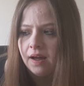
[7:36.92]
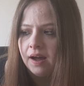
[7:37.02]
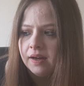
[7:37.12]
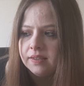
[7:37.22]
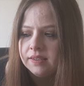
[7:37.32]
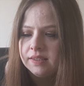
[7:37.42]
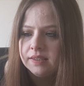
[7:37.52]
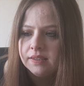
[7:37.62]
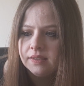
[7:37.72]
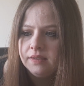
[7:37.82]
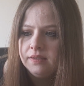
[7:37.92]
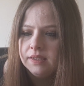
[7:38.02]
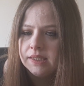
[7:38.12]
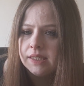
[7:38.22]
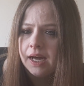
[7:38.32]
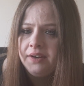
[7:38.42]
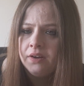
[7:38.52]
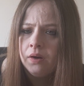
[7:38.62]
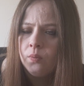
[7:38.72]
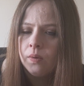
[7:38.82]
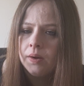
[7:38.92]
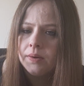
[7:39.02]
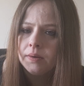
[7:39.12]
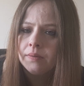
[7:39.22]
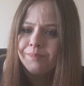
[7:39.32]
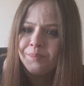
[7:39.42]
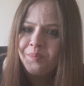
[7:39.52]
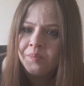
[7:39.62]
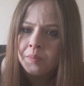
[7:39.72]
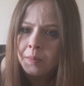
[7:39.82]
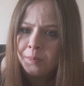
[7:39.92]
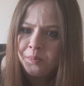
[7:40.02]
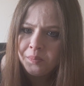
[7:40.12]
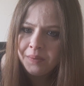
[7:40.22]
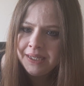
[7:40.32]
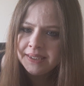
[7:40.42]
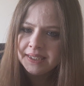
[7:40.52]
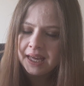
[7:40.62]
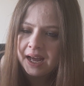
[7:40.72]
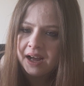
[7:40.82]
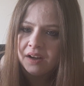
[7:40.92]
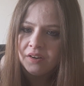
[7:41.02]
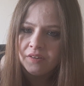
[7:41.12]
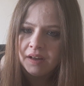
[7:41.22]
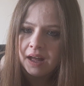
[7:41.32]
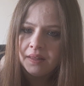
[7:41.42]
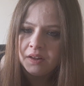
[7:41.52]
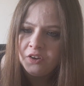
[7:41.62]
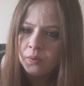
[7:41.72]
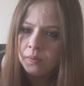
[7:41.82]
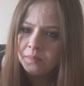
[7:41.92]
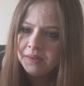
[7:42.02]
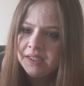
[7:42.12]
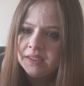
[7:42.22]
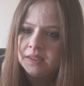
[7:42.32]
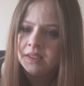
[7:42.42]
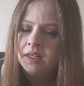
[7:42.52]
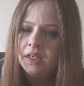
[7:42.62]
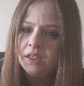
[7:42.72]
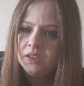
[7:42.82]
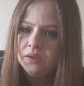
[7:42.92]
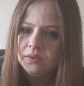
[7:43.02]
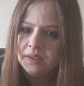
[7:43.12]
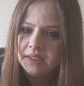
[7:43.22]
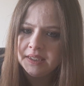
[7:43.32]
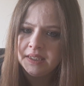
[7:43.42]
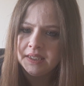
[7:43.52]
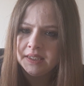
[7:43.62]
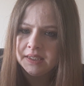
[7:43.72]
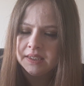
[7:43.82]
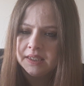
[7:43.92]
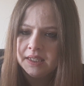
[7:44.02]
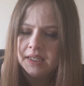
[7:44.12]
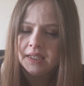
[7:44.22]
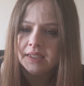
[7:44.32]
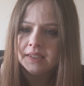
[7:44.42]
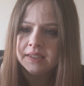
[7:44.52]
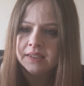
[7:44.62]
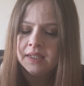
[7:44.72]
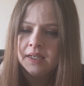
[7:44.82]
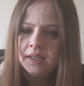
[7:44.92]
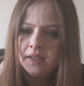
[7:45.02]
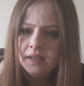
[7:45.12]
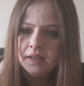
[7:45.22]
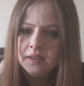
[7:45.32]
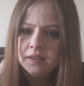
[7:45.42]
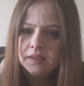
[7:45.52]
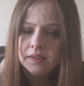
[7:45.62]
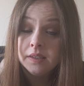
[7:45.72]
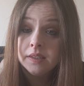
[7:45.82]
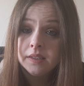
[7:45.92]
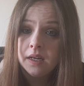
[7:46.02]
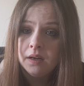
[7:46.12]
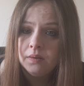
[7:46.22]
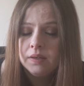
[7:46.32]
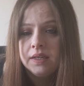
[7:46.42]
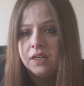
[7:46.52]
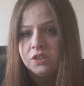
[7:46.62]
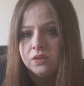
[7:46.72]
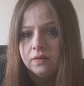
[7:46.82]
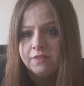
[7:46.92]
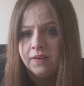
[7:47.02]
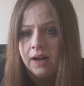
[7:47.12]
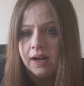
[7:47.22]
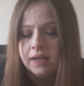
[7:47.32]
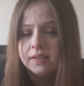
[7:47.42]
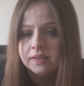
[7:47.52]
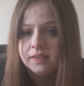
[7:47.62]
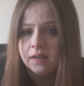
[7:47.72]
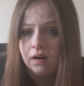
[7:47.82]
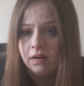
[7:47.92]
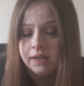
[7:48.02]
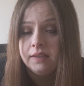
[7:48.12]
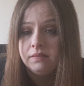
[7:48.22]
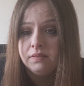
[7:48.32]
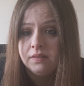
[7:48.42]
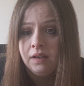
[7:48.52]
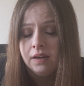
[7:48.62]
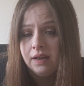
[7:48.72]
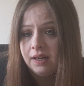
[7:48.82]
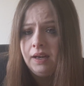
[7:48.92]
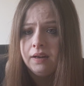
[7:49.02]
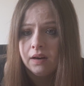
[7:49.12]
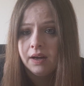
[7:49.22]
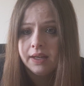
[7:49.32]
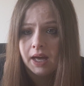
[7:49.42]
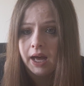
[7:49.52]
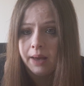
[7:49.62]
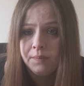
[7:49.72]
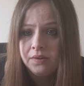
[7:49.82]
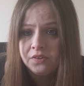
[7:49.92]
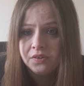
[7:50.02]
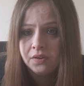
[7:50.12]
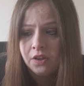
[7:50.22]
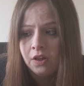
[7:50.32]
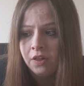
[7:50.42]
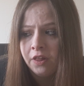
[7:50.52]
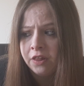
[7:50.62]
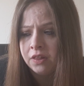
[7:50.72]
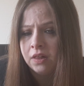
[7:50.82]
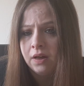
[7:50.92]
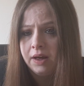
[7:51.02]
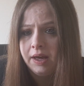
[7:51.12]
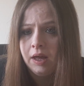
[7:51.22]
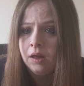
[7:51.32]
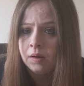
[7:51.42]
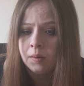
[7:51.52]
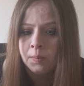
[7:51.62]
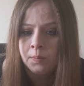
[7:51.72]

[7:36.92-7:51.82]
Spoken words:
that they don't want me to get angry, and they don't want me to do this, this, and this. So, in actual fact, I did. I came into the